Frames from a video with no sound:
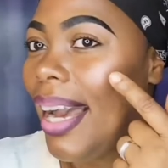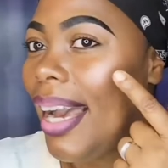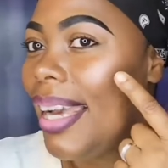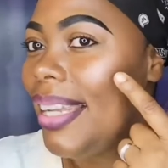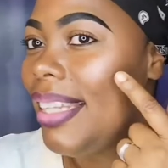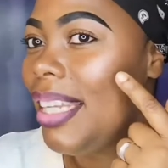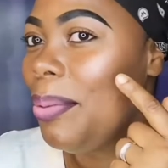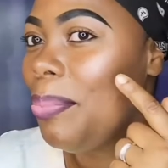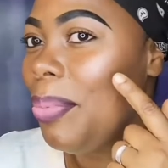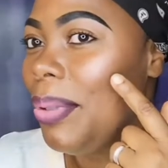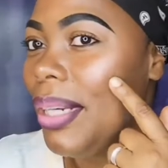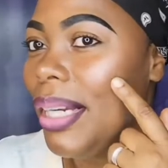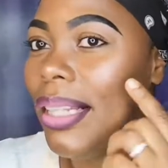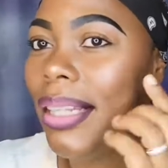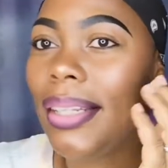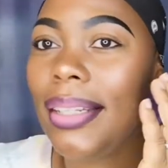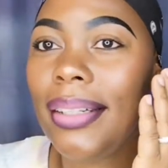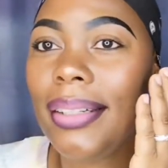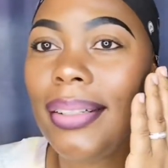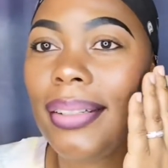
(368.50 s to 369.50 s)
I did put a
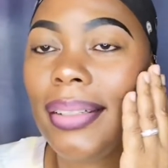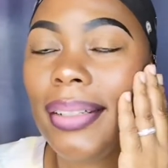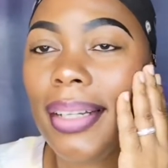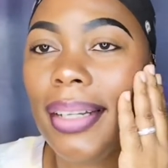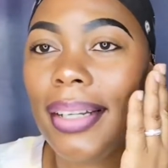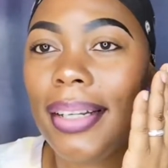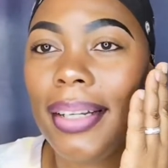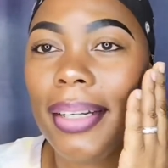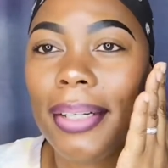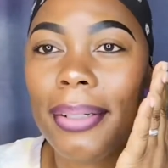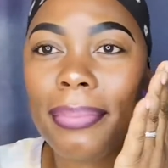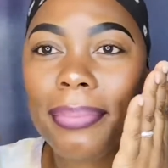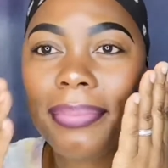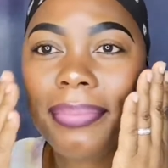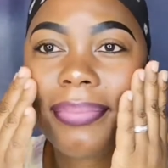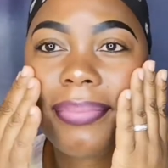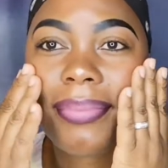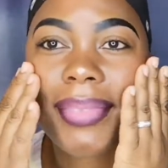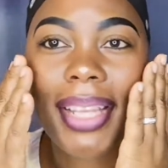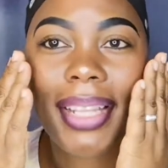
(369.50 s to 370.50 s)
little
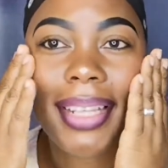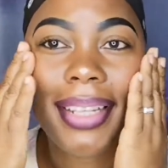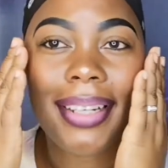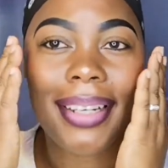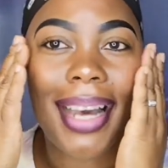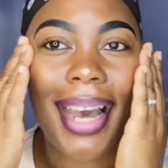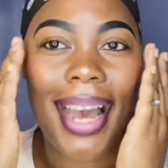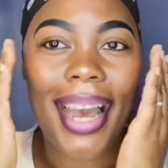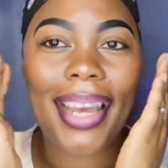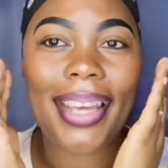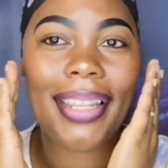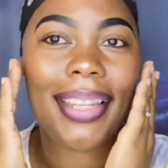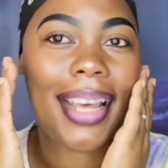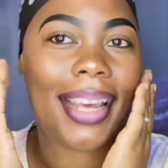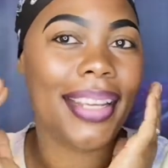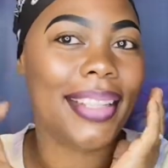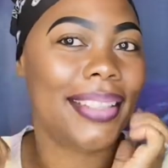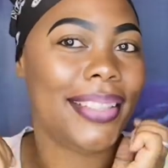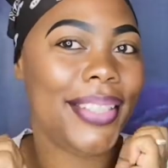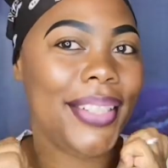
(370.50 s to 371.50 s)

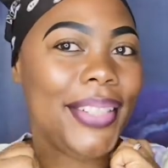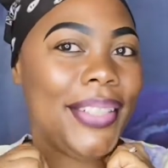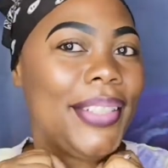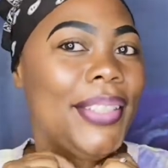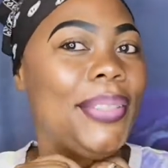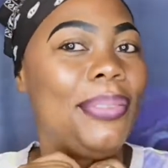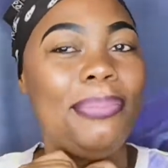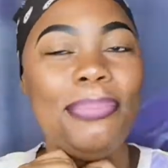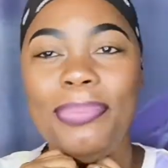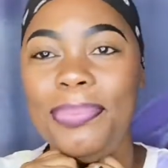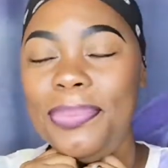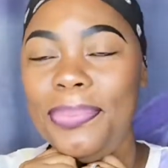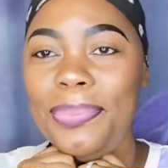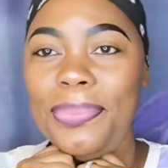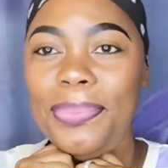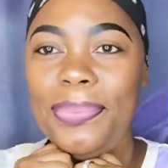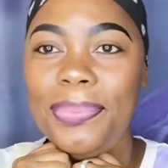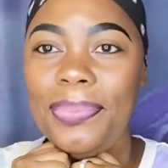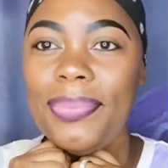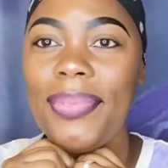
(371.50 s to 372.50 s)
highlight, you know.
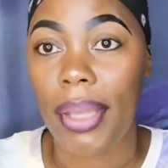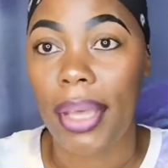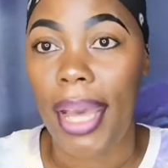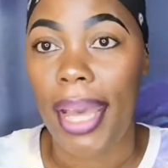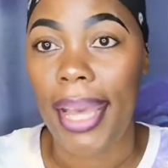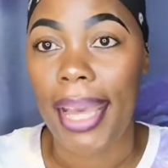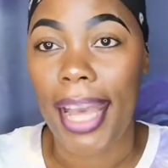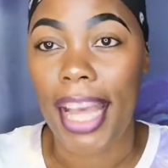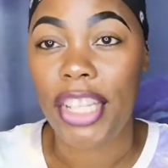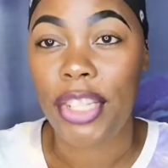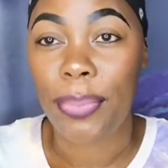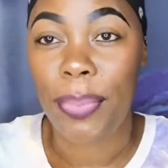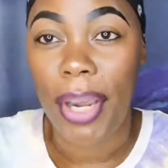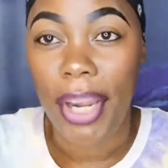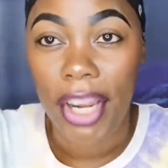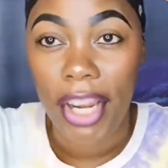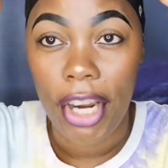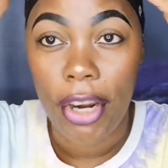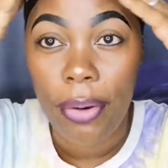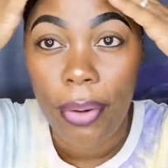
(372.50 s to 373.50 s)
I catch
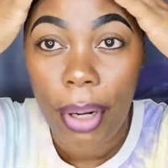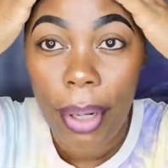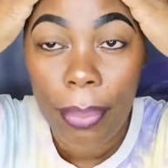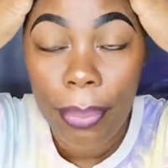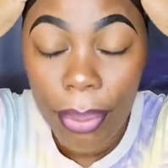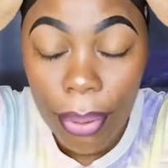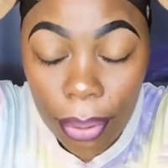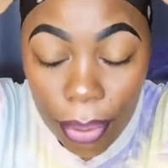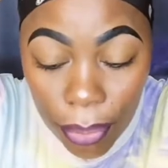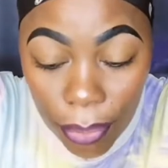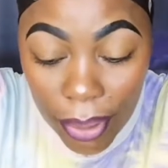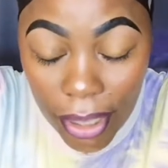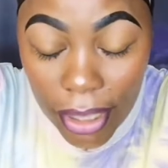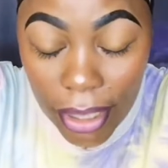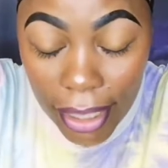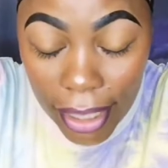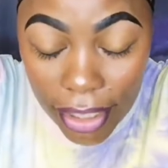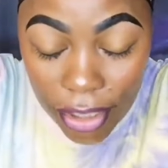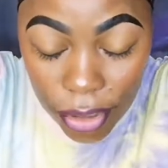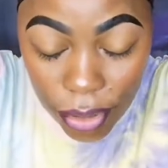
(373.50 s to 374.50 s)
my hair up. We're
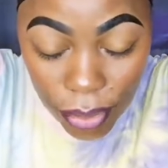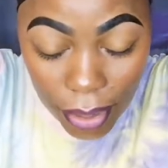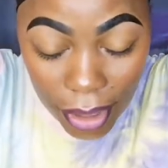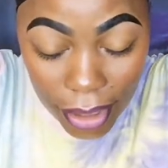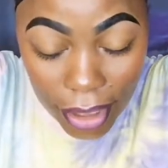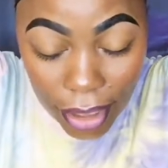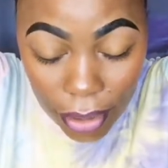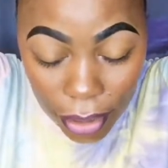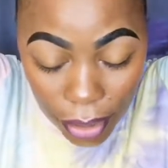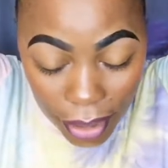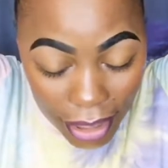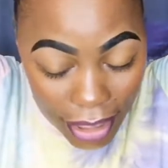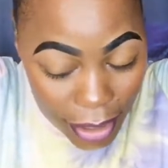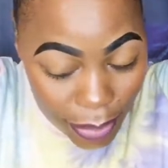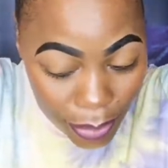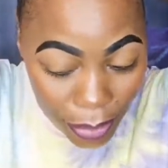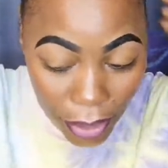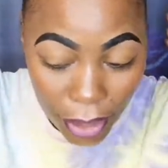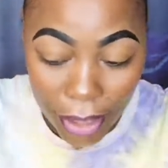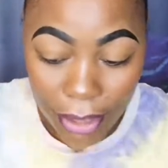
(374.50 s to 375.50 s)
gonna get straight into
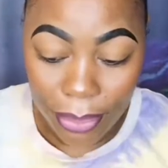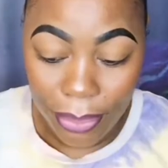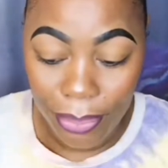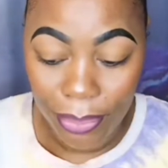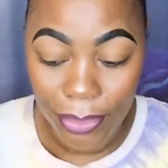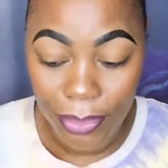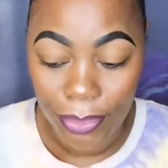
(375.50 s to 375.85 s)
this part.